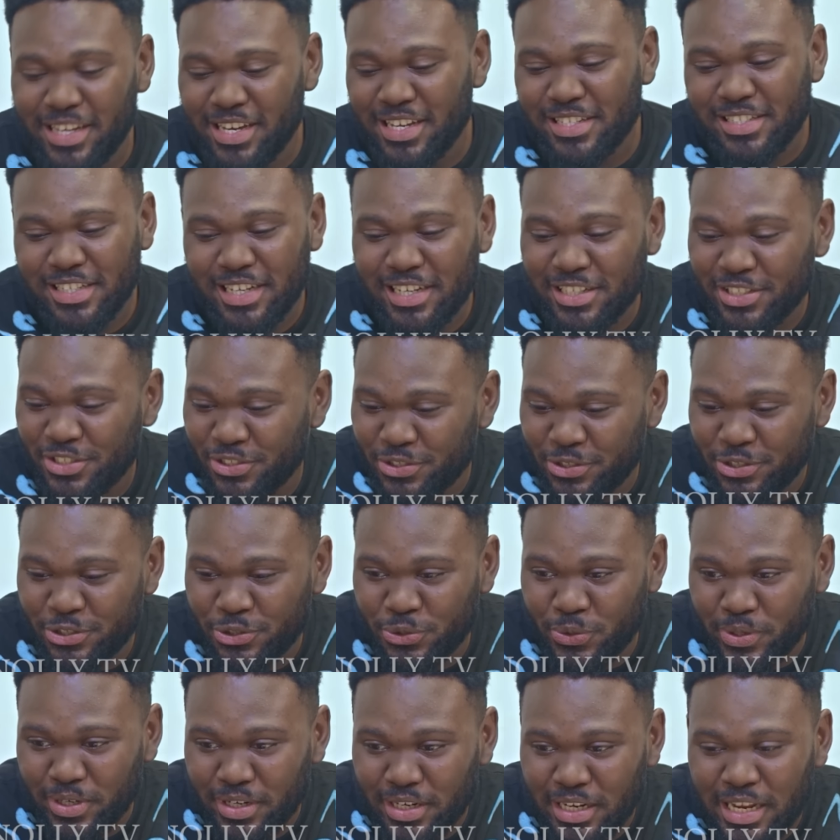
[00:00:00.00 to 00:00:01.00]
yes, as
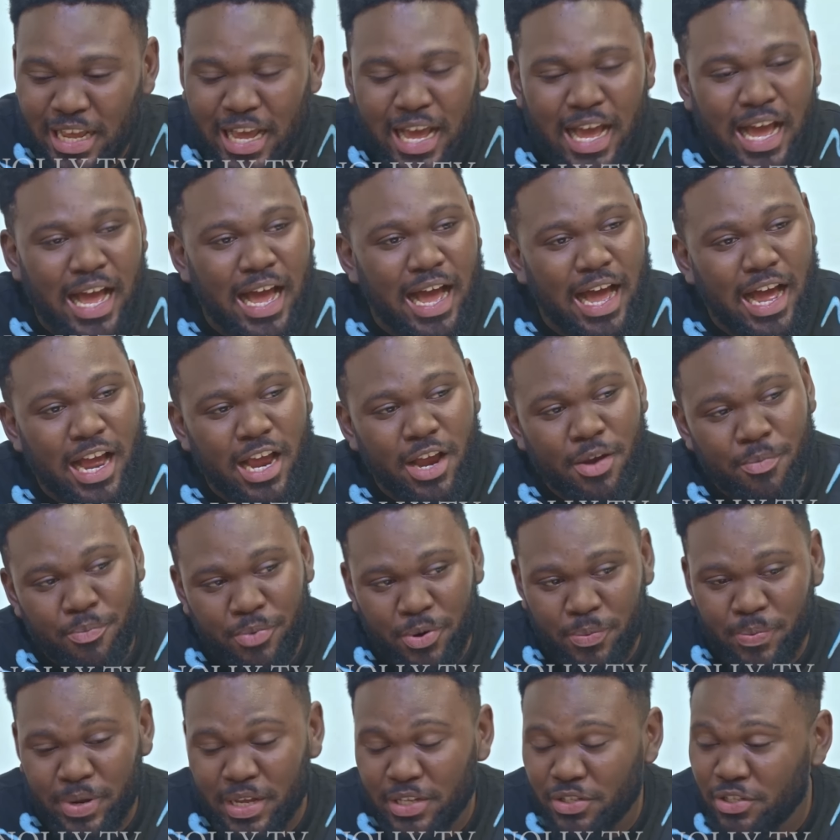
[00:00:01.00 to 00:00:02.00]
usual, I
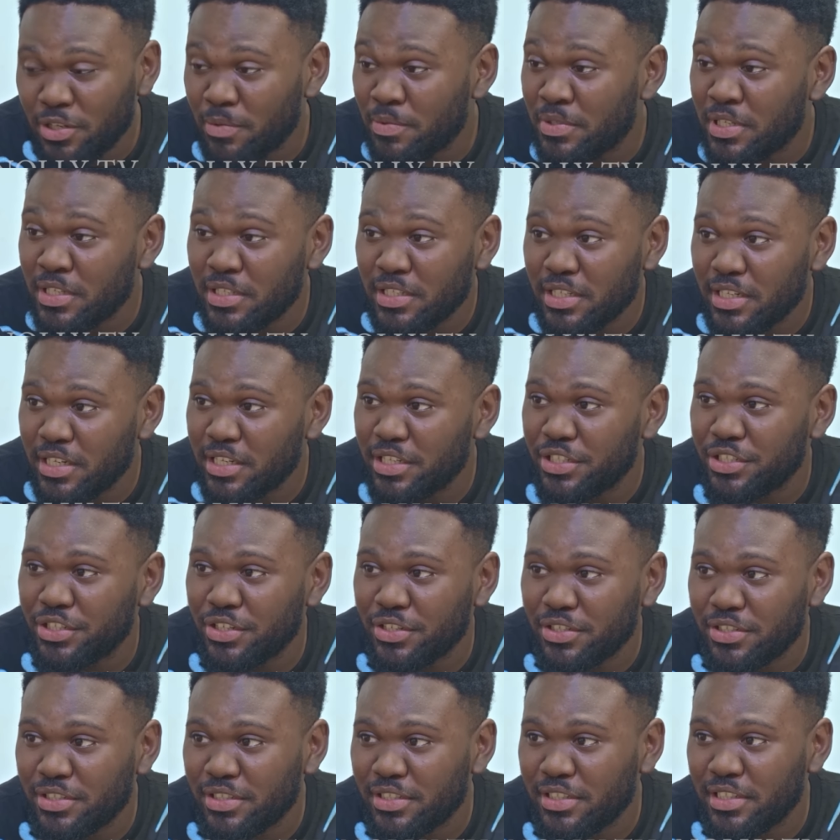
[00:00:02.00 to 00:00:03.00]
prepared something
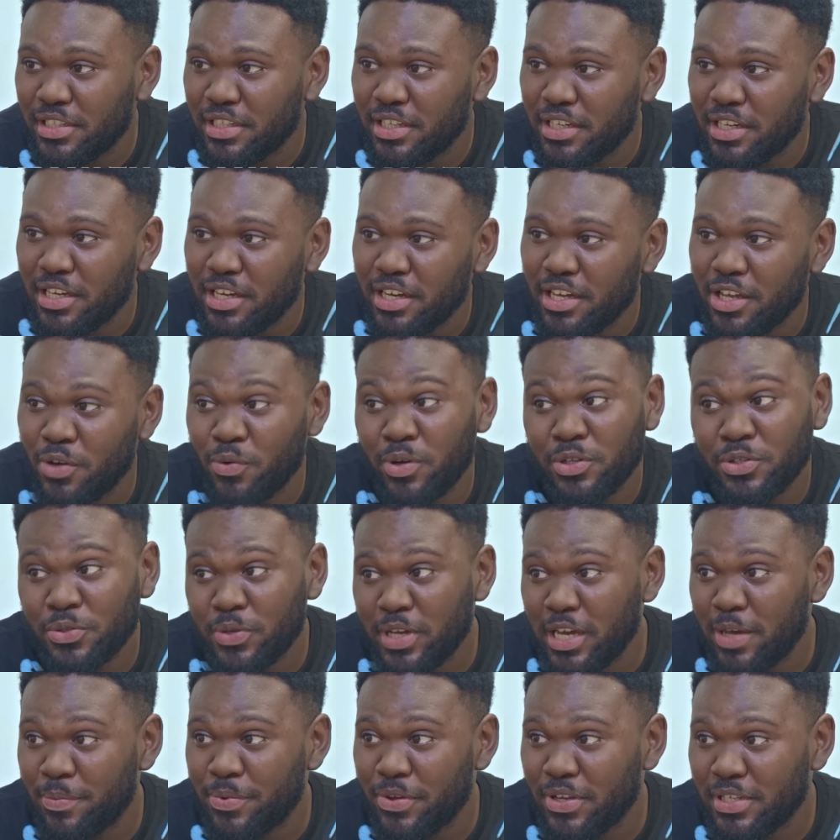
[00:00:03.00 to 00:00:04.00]
delicious. You want
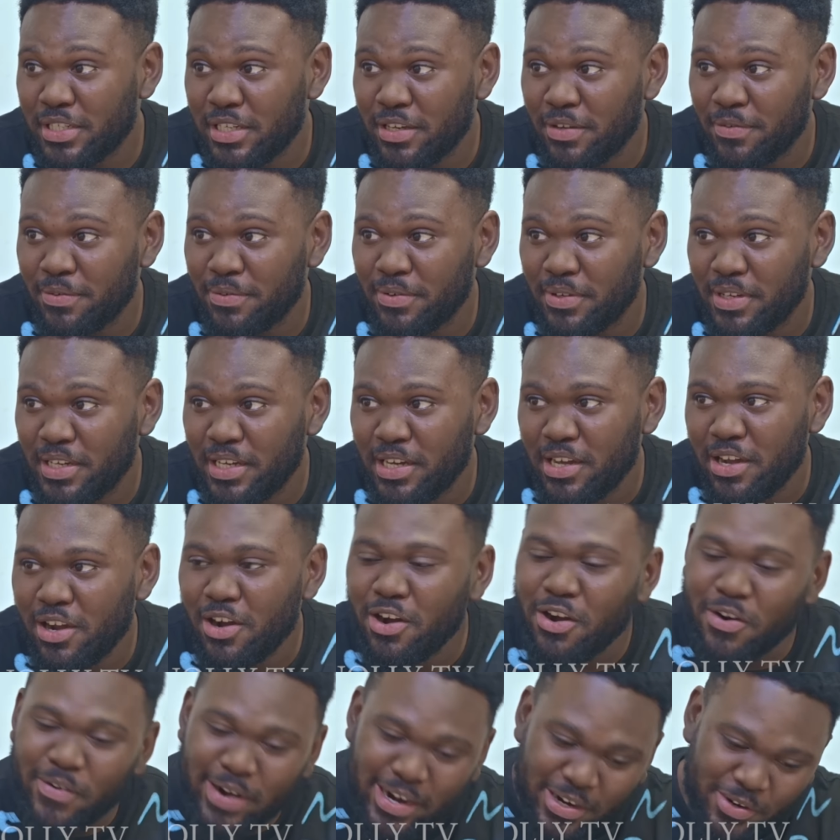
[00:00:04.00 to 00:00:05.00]
to help yourself?
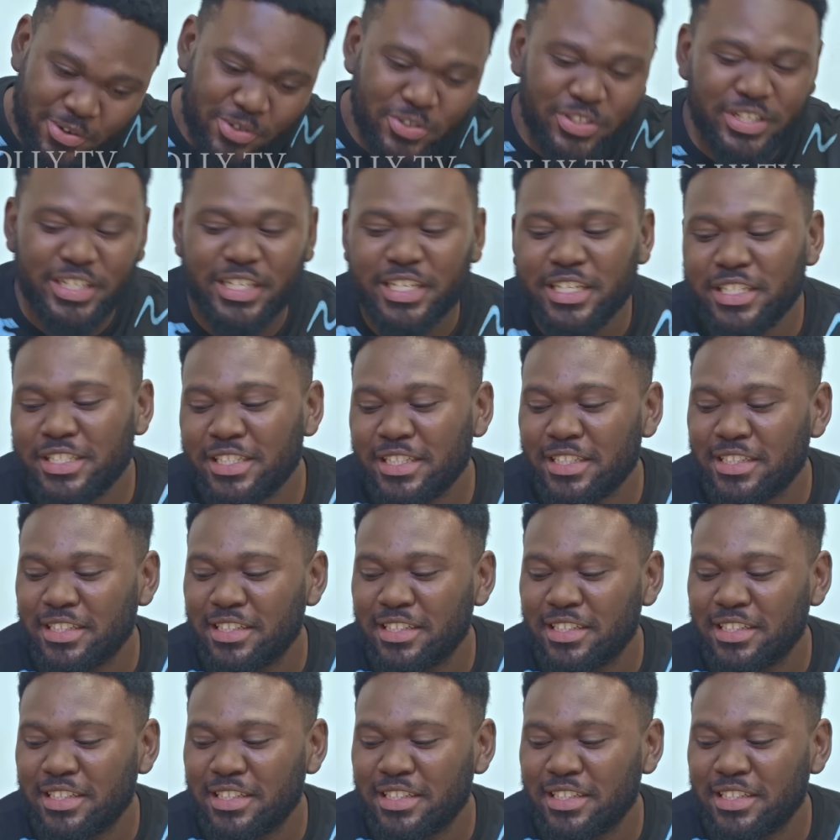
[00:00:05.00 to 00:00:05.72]
Right, go to the kitchen.